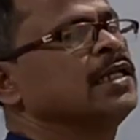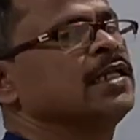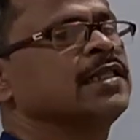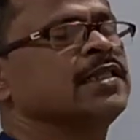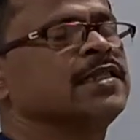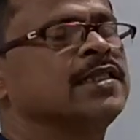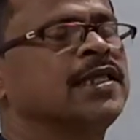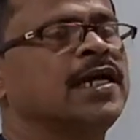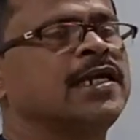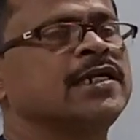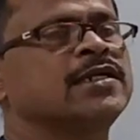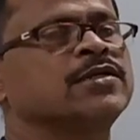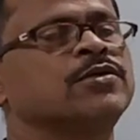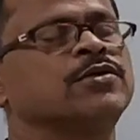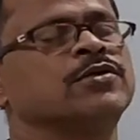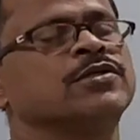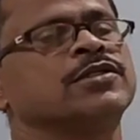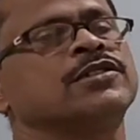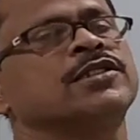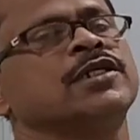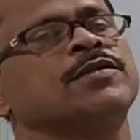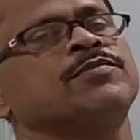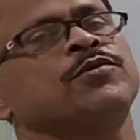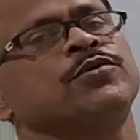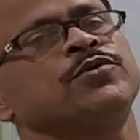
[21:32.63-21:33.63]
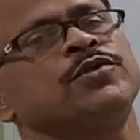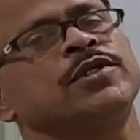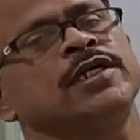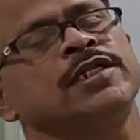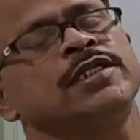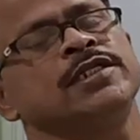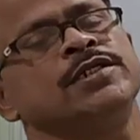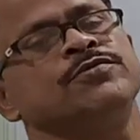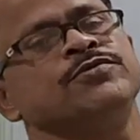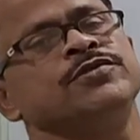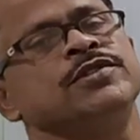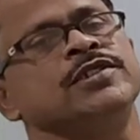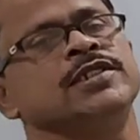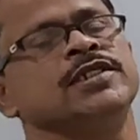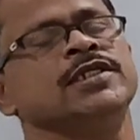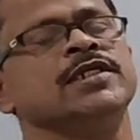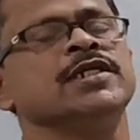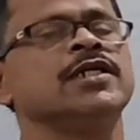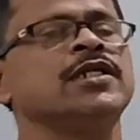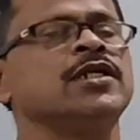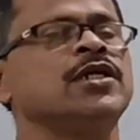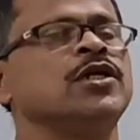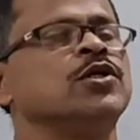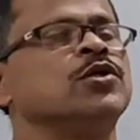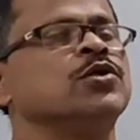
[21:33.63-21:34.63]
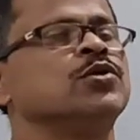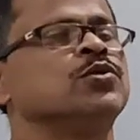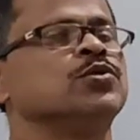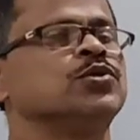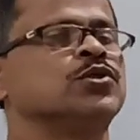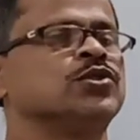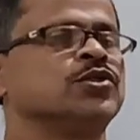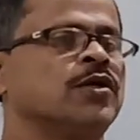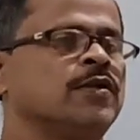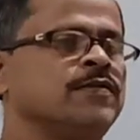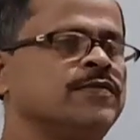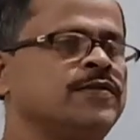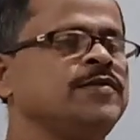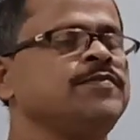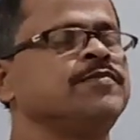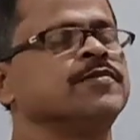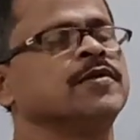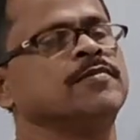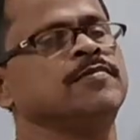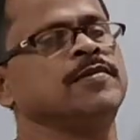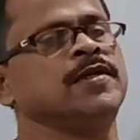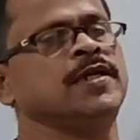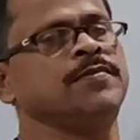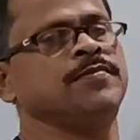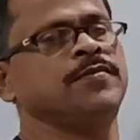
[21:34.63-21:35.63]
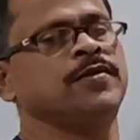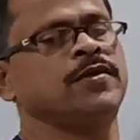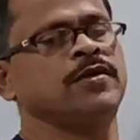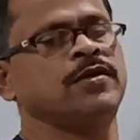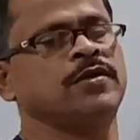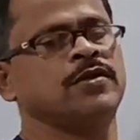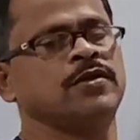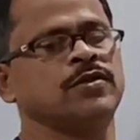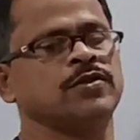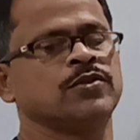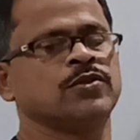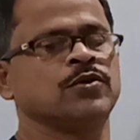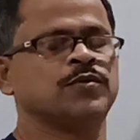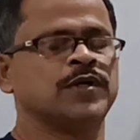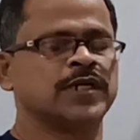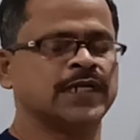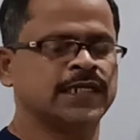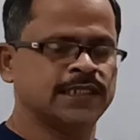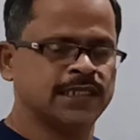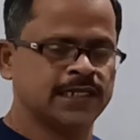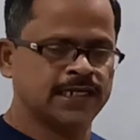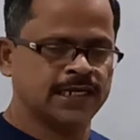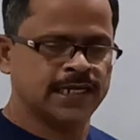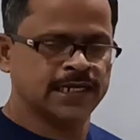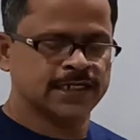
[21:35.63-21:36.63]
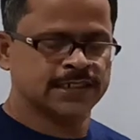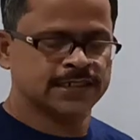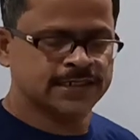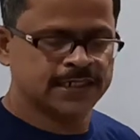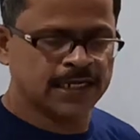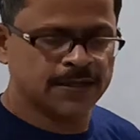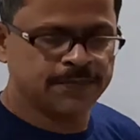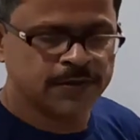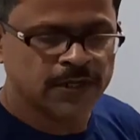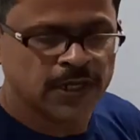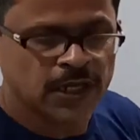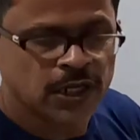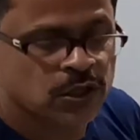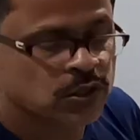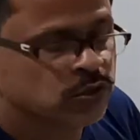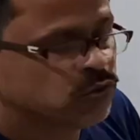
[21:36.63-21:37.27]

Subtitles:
That concept we are using here to solve the problem. So what is the next step?